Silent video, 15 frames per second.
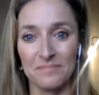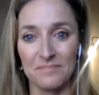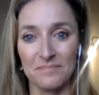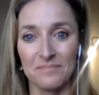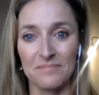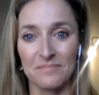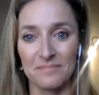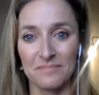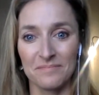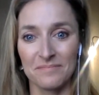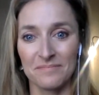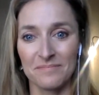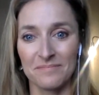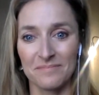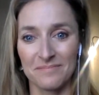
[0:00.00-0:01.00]

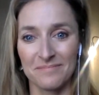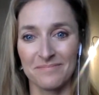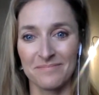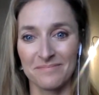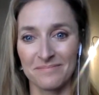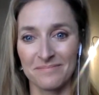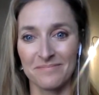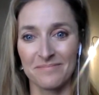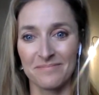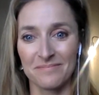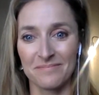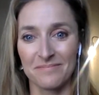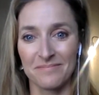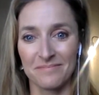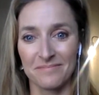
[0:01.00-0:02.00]

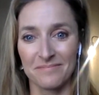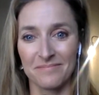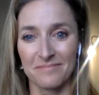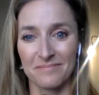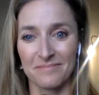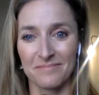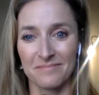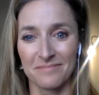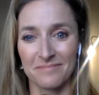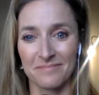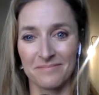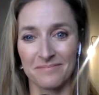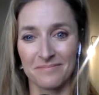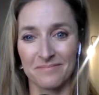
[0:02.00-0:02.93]
The person shown says nothing.